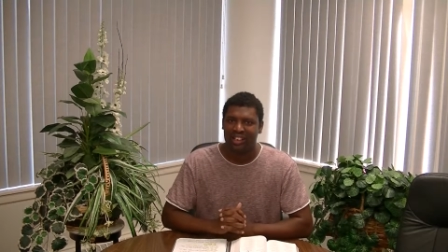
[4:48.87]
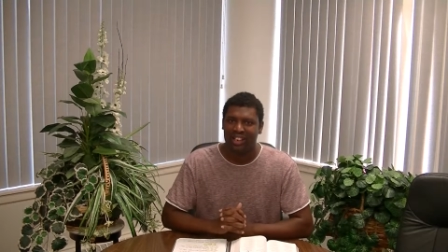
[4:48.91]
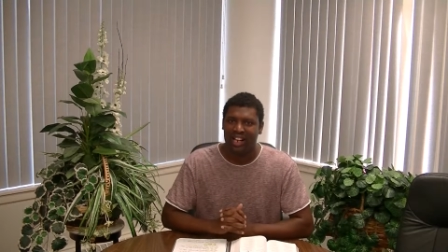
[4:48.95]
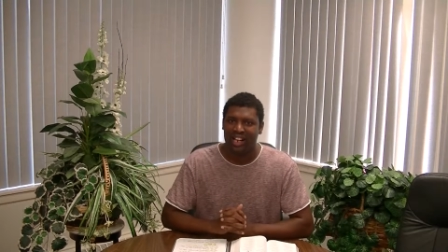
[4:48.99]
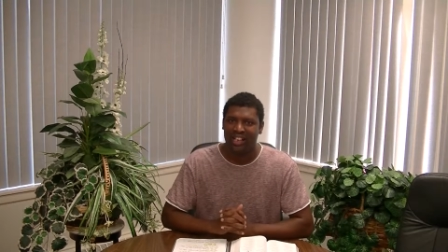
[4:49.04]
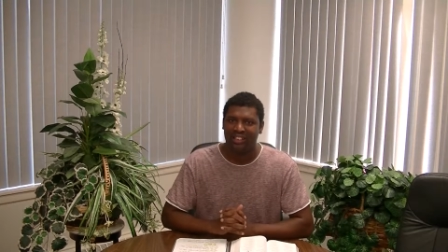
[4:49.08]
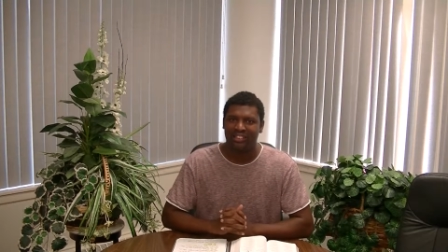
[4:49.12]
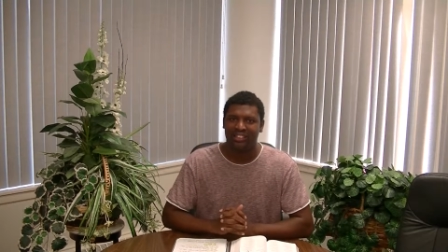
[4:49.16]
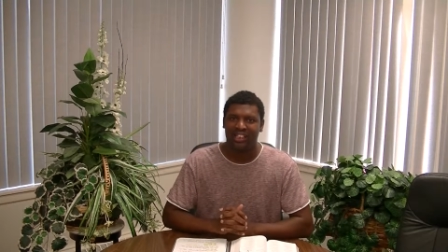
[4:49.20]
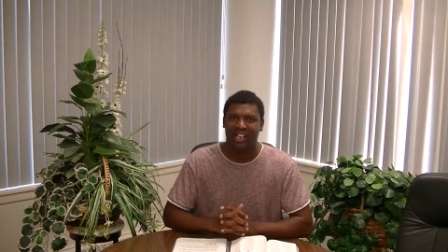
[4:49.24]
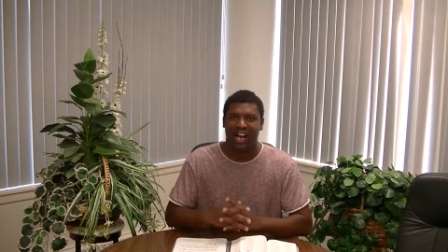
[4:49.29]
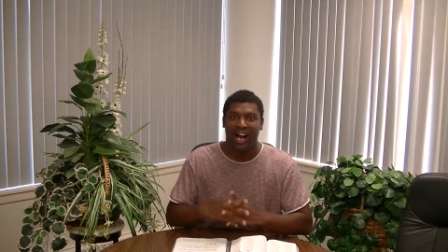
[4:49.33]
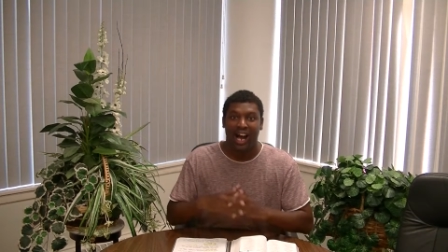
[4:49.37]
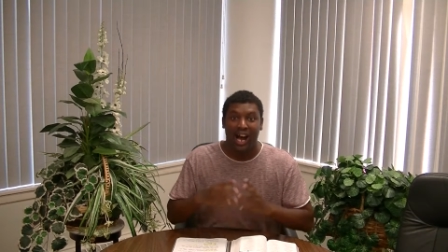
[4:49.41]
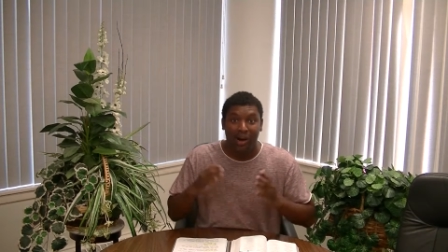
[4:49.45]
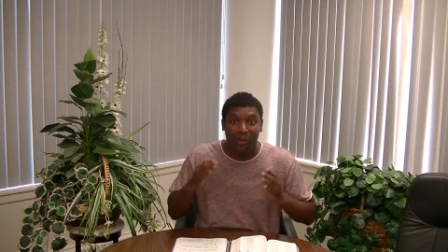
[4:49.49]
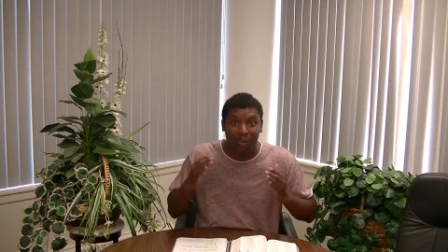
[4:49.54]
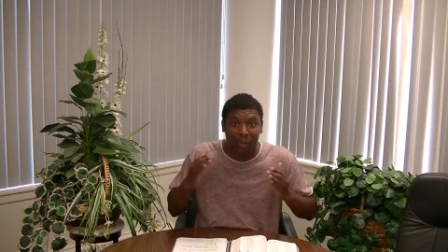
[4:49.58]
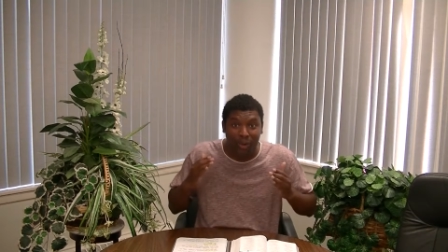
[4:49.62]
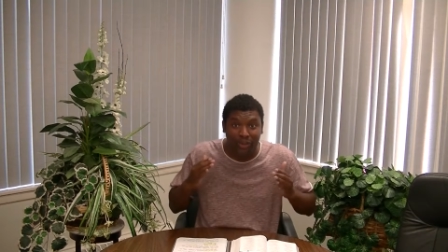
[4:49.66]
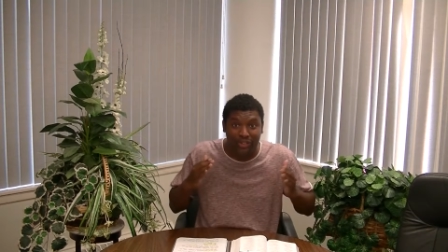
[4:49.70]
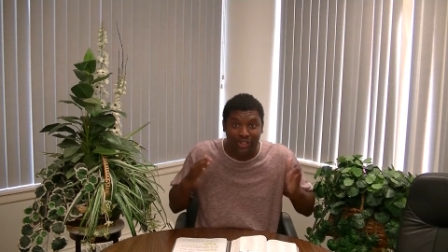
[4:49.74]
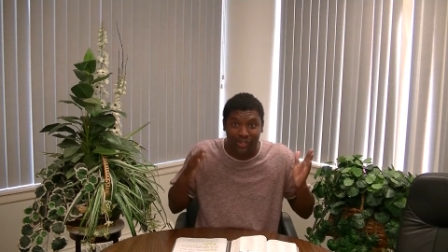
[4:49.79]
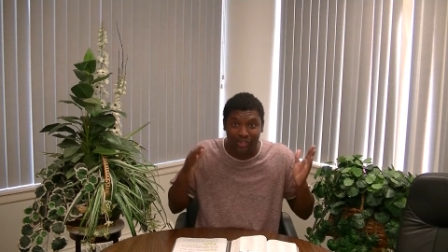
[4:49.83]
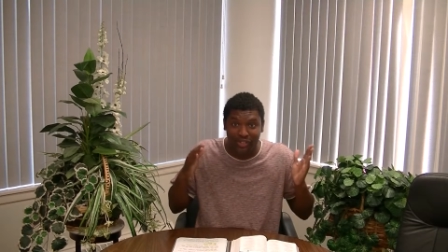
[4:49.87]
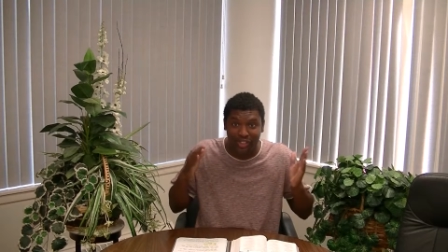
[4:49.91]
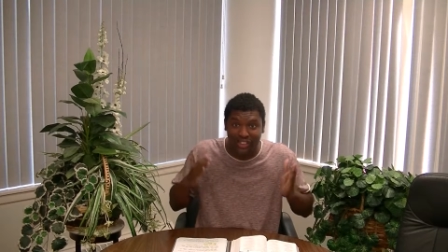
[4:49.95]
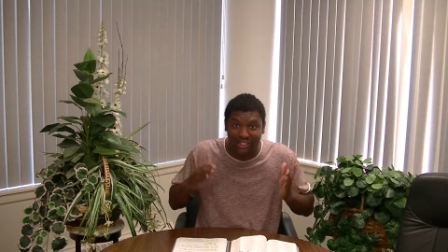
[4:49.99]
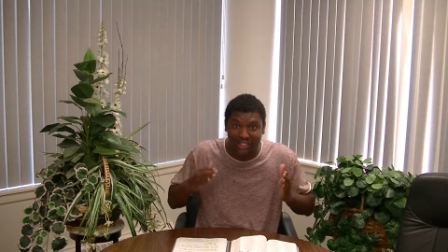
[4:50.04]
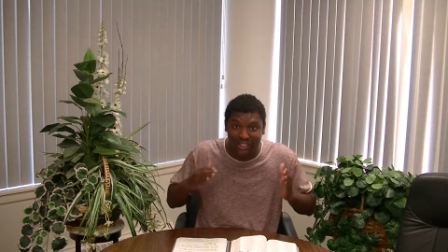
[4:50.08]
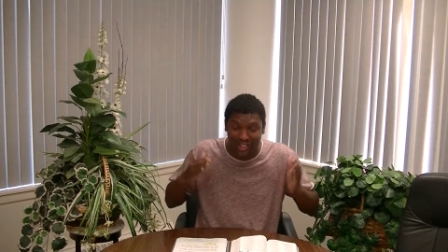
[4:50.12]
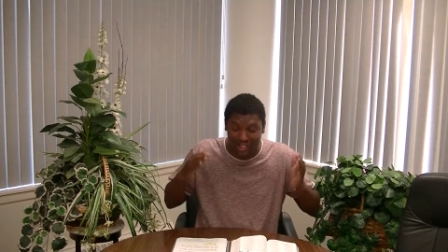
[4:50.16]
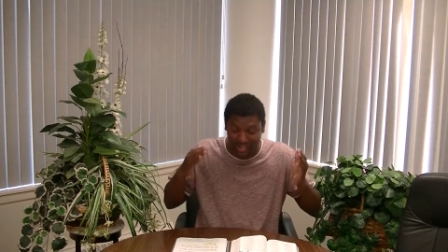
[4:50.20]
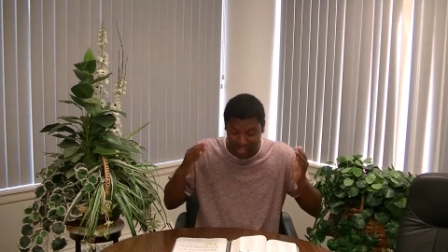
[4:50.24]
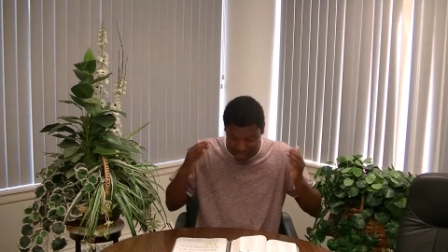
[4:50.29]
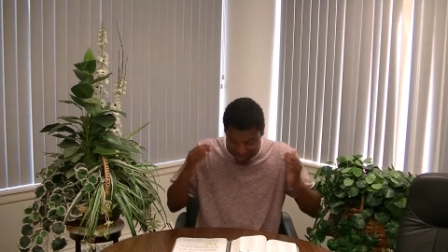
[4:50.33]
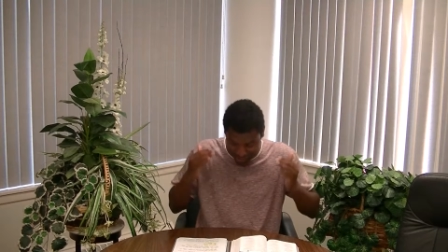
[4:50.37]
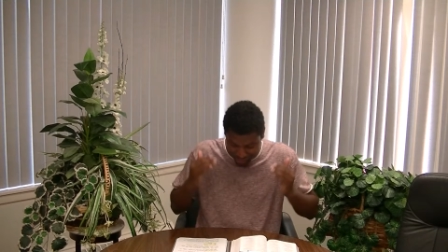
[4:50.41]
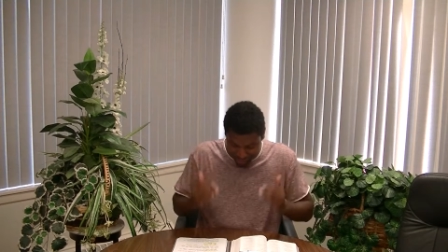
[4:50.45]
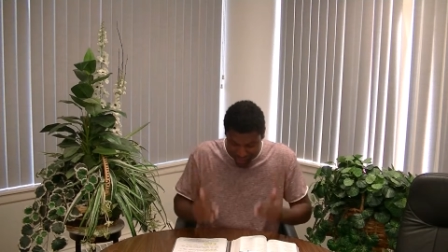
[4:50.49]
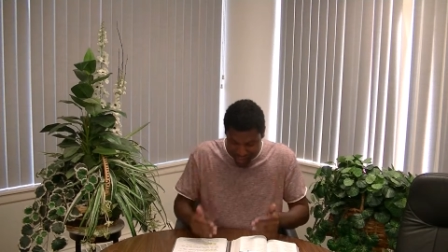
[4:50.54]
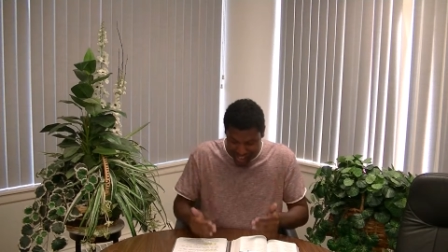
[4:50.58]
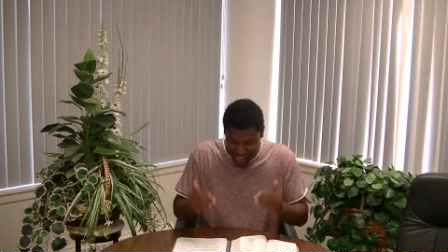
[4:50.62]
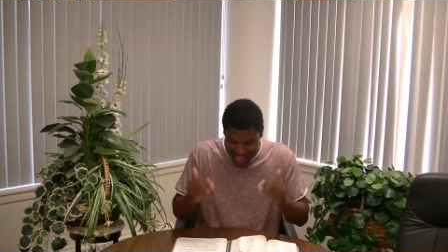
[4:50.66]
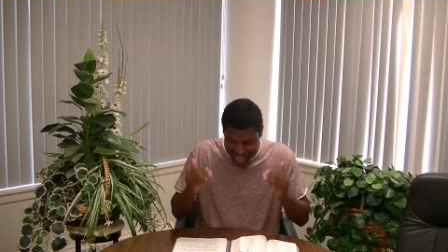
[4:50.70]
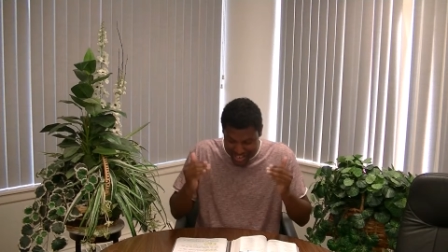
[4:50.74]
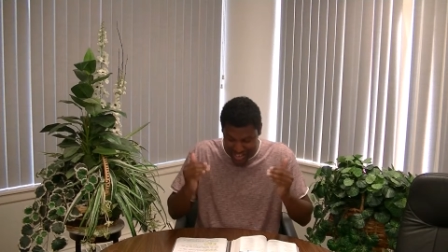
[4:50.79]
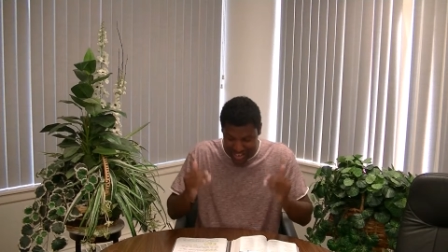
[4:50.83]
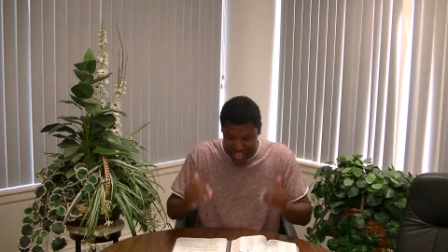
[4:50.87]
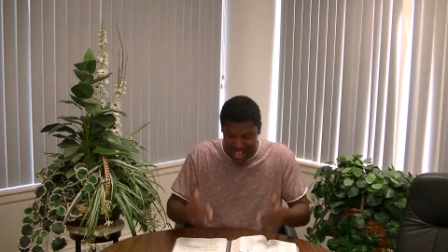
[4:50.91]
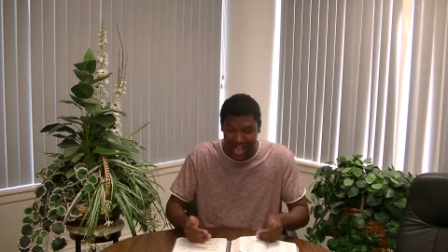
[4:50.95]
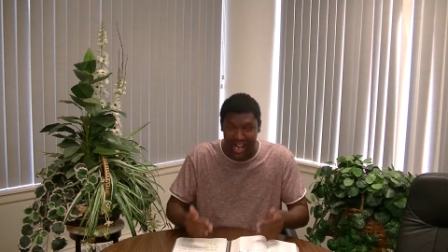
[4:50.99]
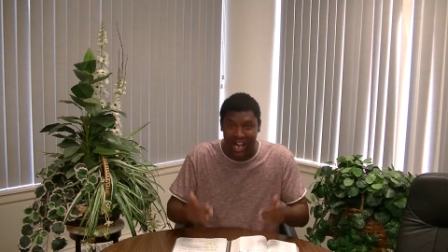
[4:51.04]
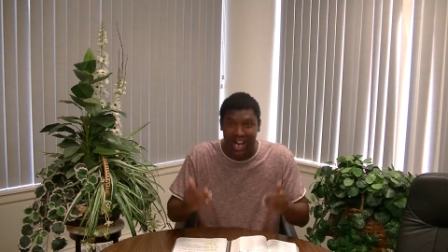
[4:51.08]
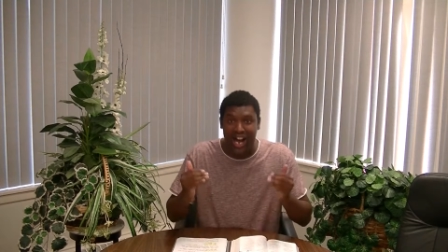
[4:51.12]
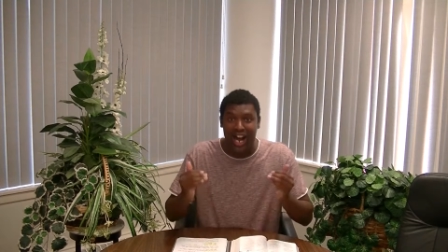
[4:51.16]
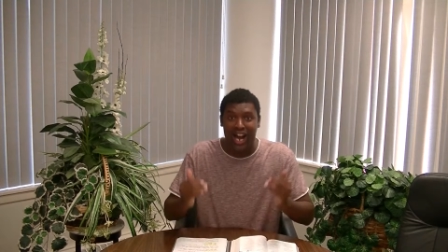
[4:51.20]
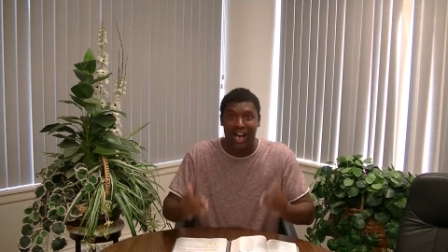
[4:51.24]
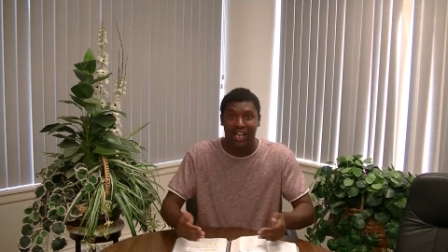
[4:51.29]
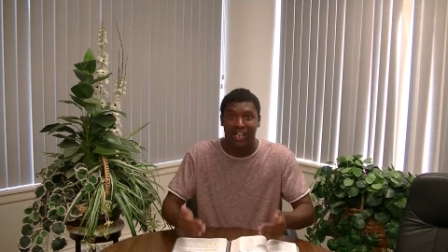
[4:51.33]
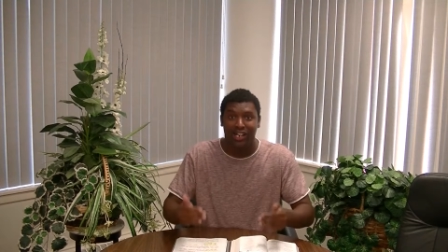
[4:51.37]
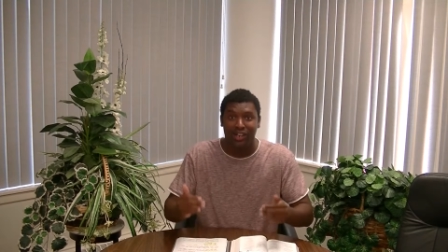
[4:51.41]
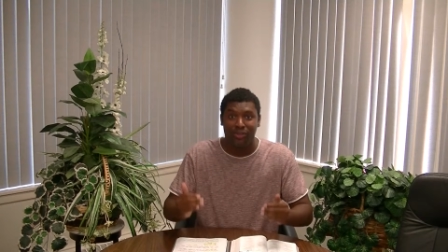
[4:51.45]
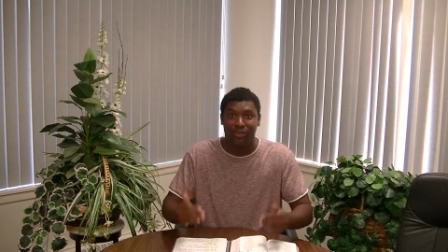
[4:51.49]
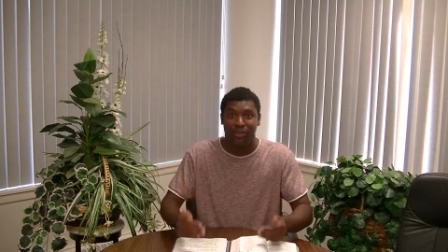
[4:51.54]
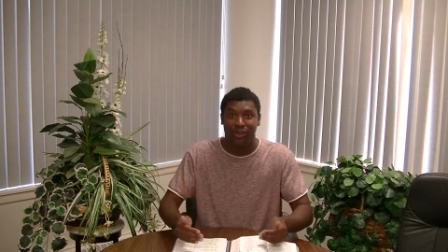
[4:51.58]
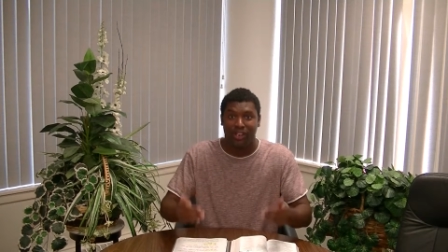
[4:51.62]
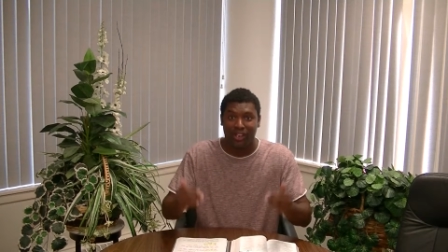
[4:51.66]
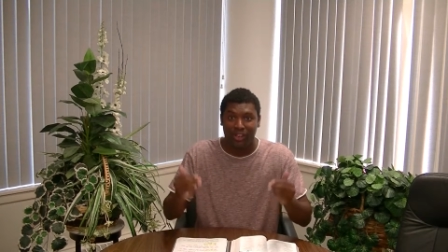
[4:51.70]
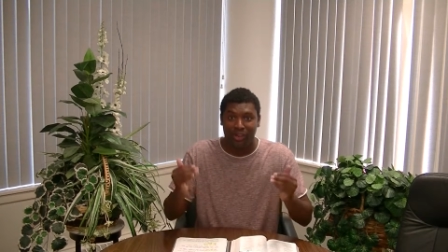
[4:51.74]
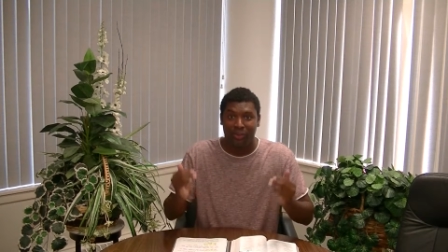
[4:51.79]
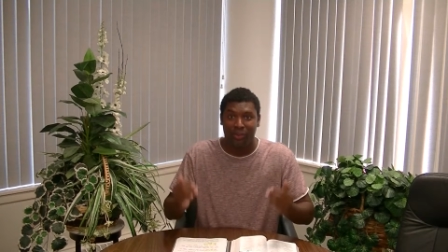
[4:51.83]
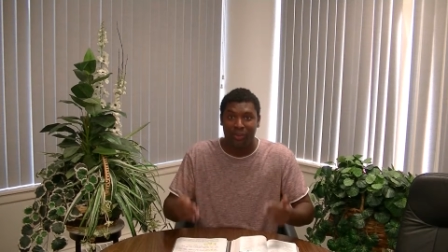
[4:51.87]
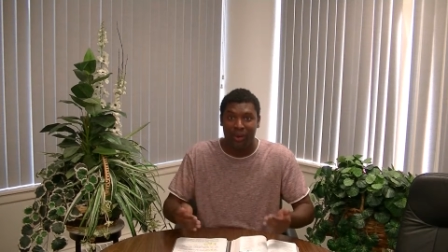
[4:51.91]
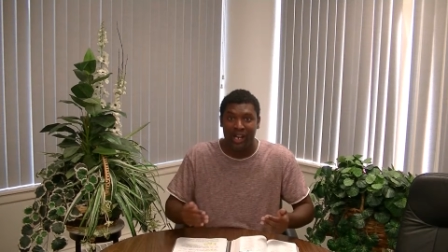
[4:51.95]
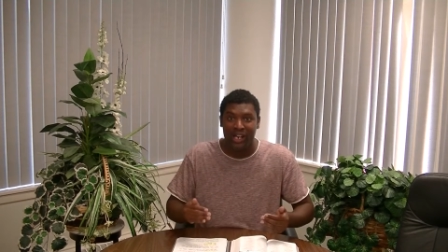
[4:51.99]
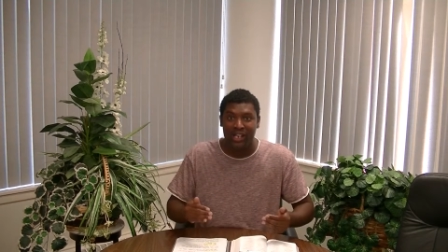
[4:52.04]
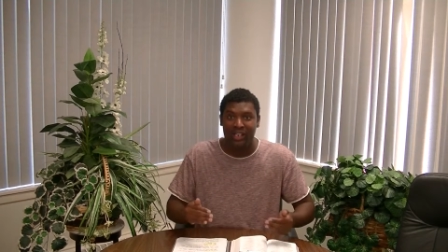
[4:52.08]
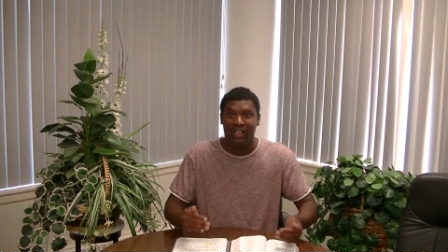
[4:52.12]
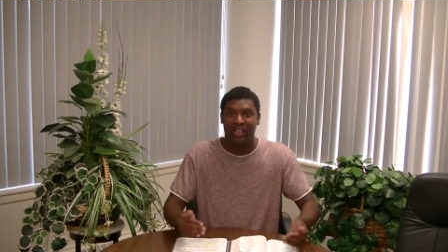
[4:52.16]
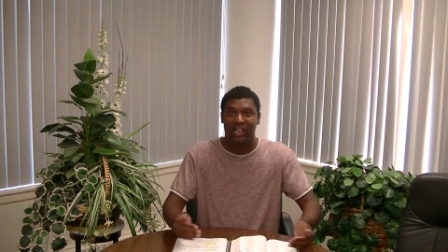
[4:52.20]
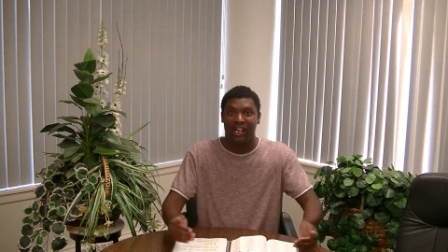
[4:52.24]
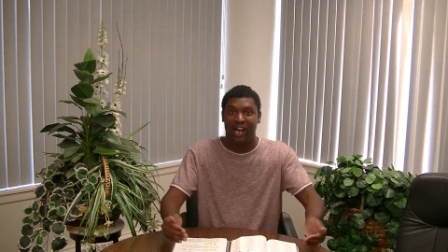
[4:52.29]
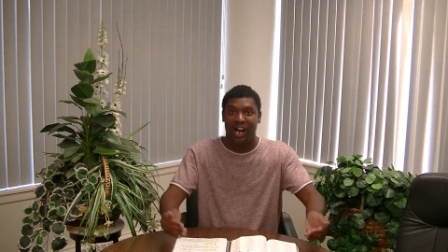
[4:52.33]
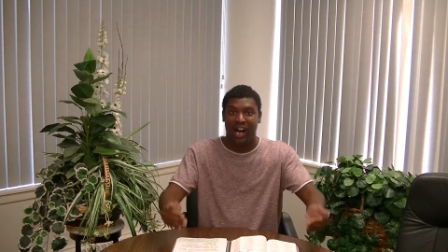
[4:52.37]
I said, I want the results right now. I don't want to wait.